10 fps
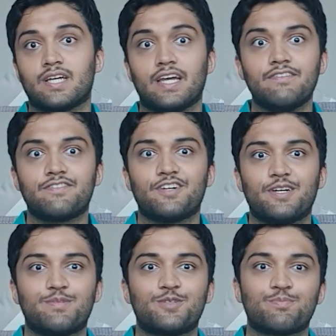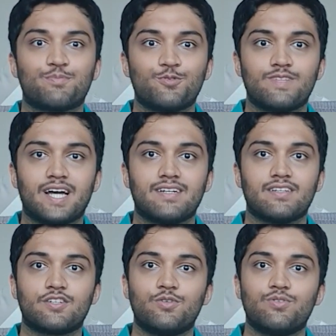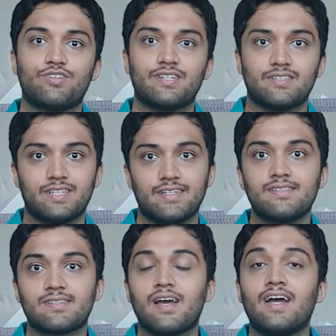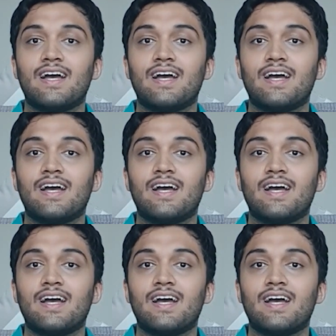If they're able to prove that in the Q3 earnings,